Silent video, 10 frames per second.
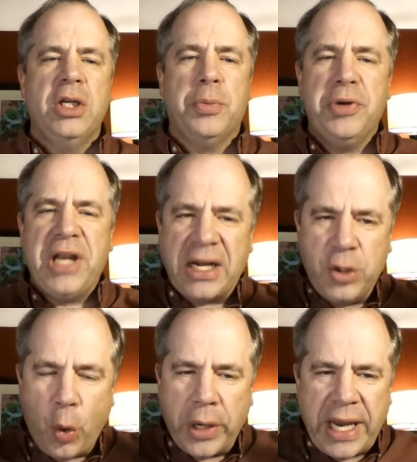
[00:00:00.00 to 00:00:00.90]
to
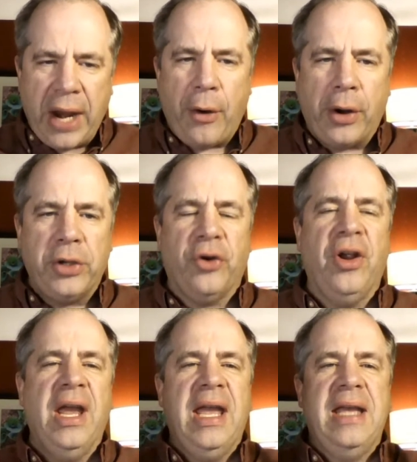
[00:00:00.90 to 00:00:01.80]
protect your character,
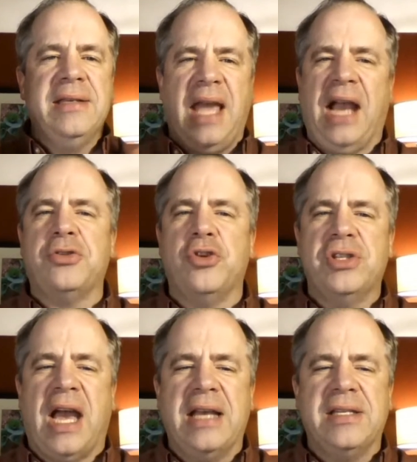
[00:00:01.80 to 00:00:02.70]
is
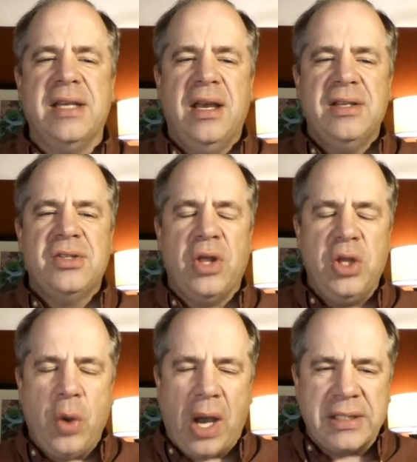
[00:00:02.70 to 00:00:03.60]
exercise, so that
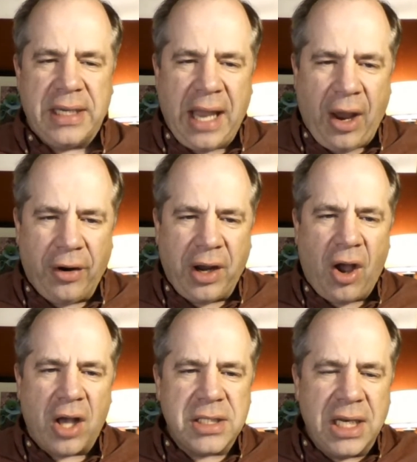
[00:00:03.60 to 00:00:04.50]
you actually are
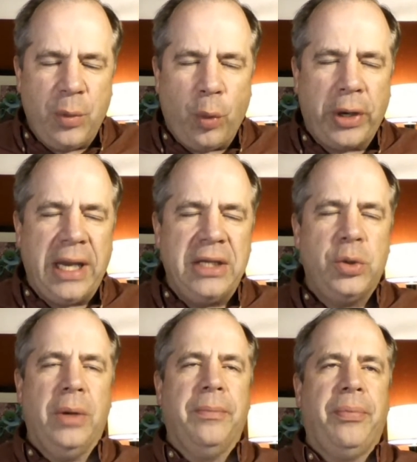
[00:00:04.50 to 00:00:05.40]
constantly working
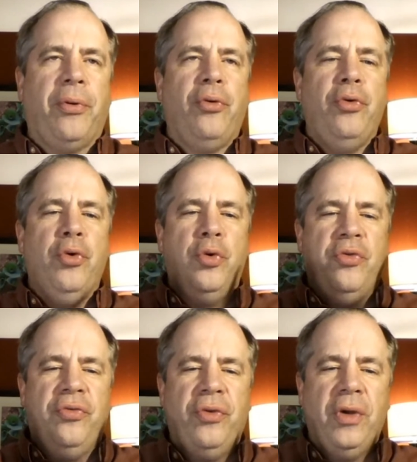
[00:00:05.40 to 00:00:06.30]
to
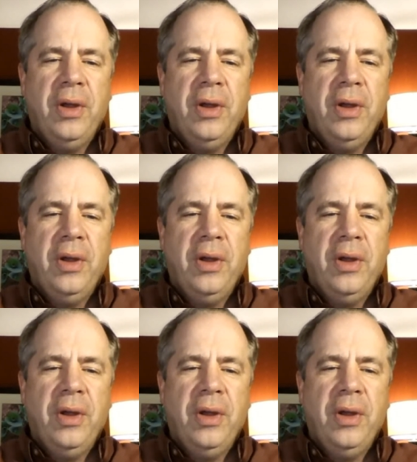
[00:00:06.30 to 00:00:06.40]
improve